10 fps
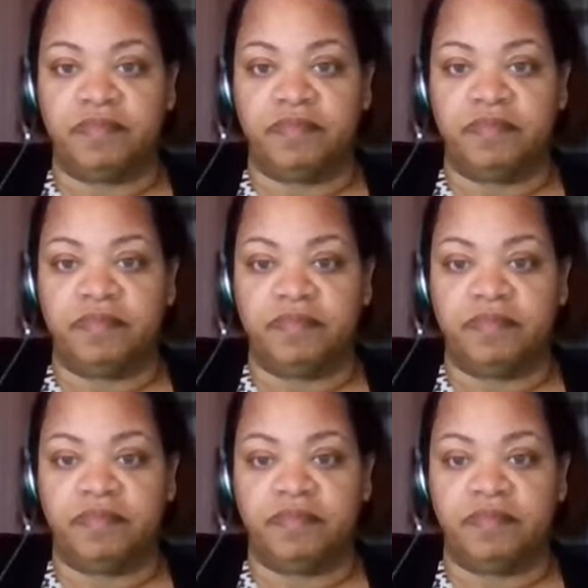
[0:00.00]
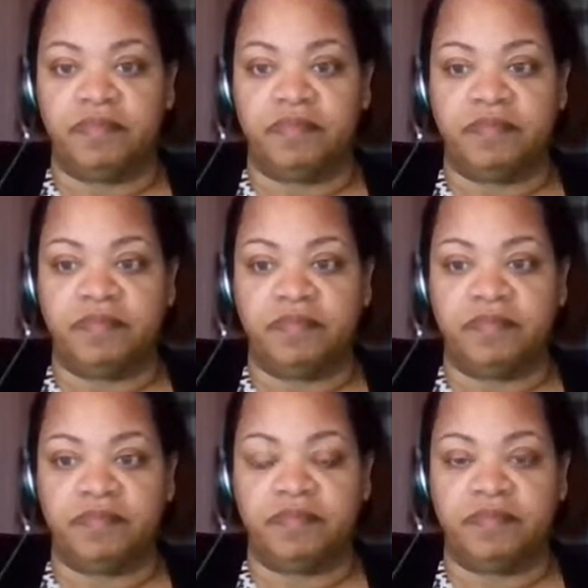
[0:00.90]

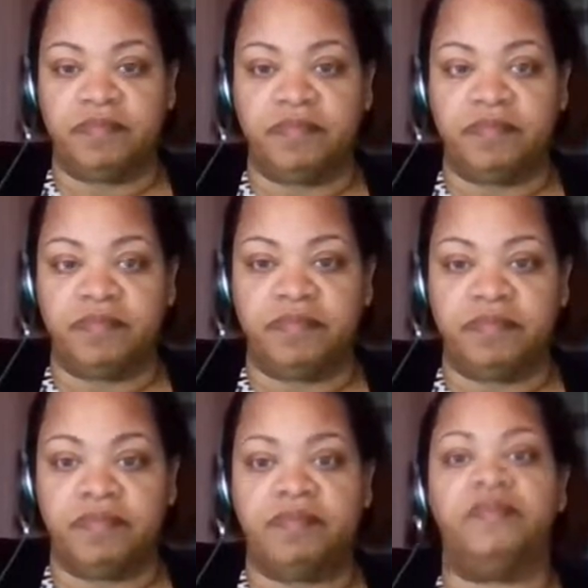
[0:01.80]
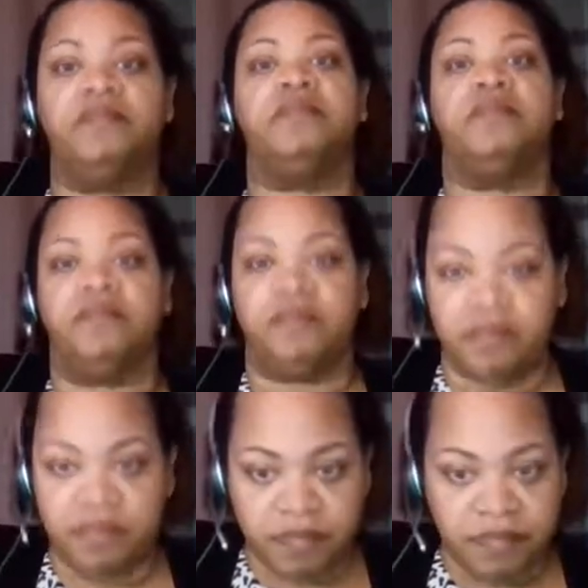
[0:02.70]

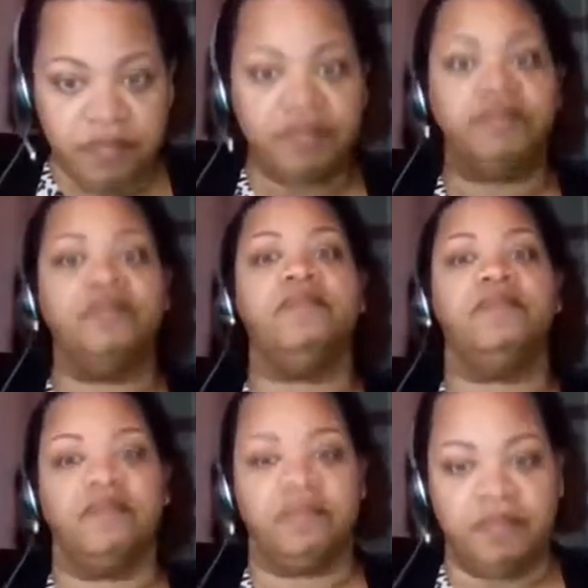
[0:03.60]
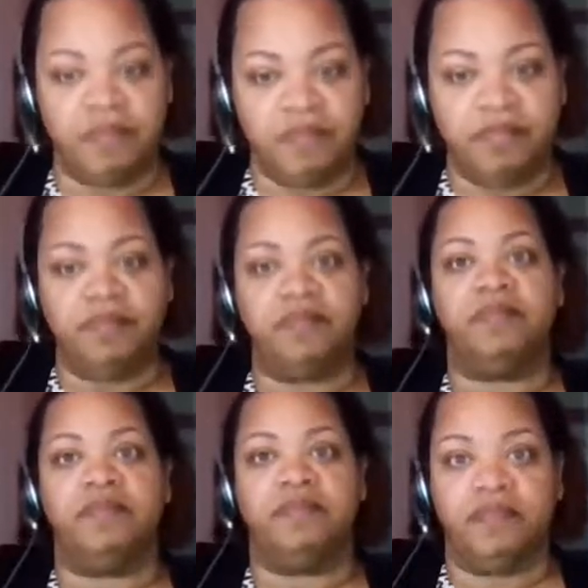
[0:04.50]

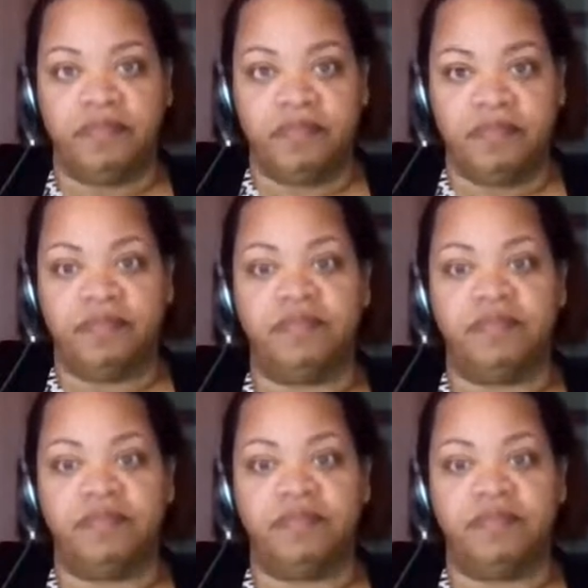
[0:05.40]
The person shown says nothing.